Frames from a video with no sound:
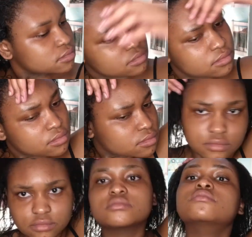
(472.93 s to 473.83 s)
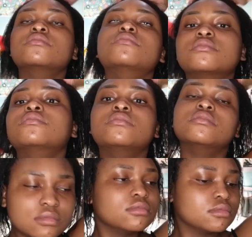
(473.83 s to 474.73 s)
so I'm going to apply
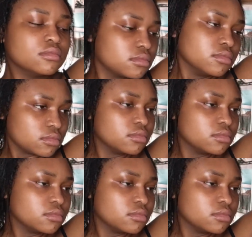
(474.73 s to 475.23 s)
my leave-in,